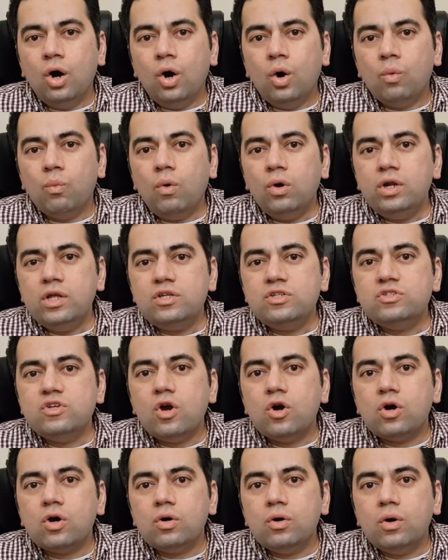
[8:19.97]
What is
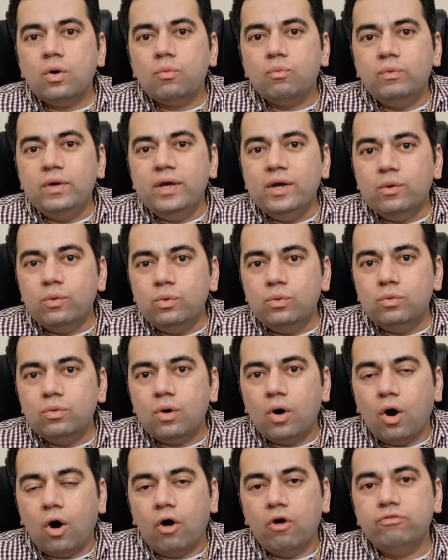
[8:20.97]
your view
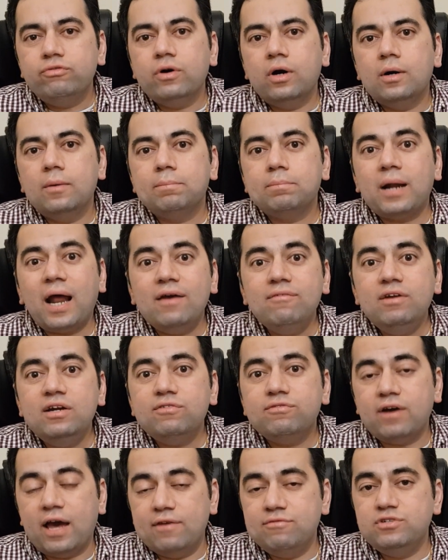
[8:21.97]
of private
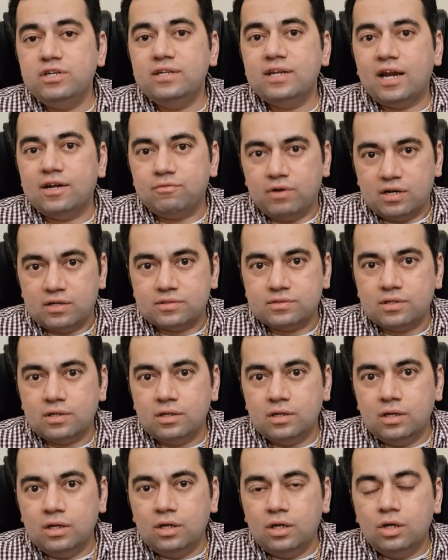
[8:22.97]
5G networks?
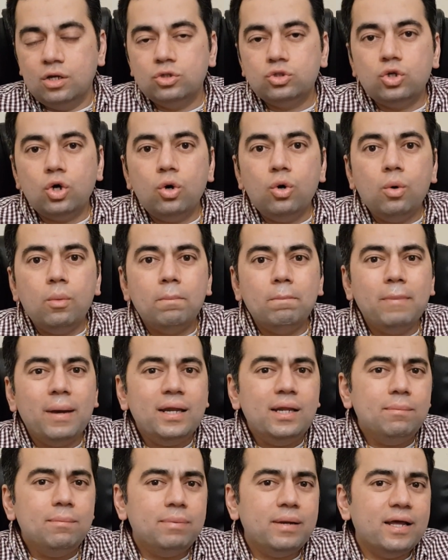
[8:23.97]
So
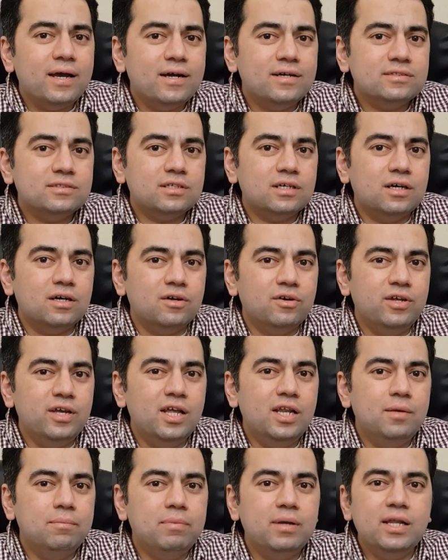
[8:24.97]
many players
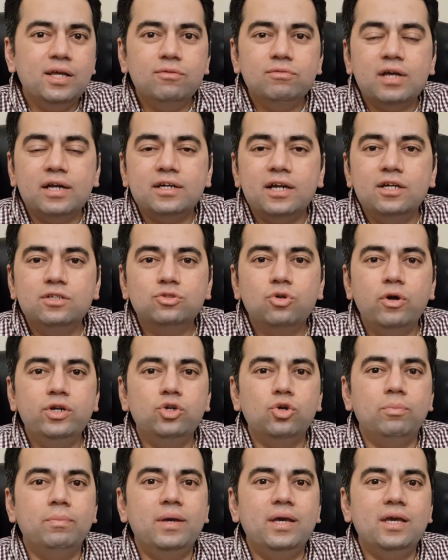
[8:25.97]
really believe that it's going
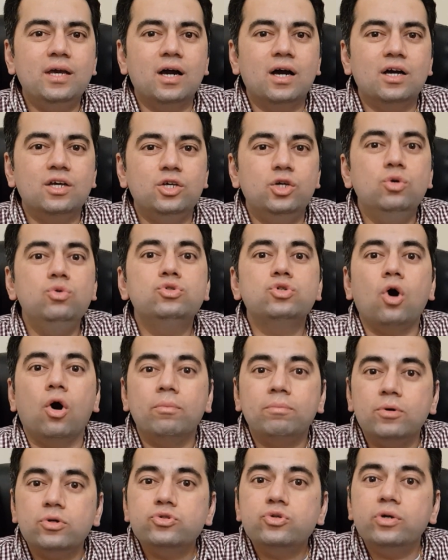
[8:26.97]
to be a huge
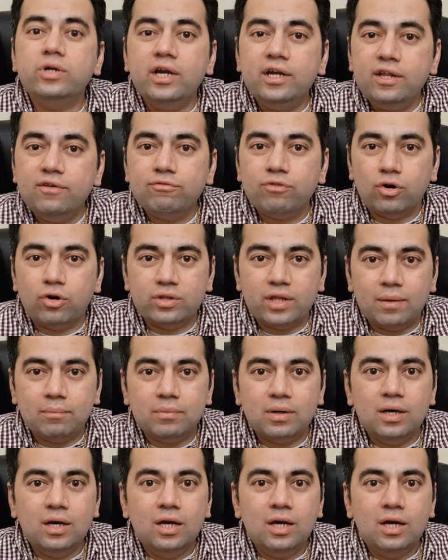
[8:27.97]
opportunity for them.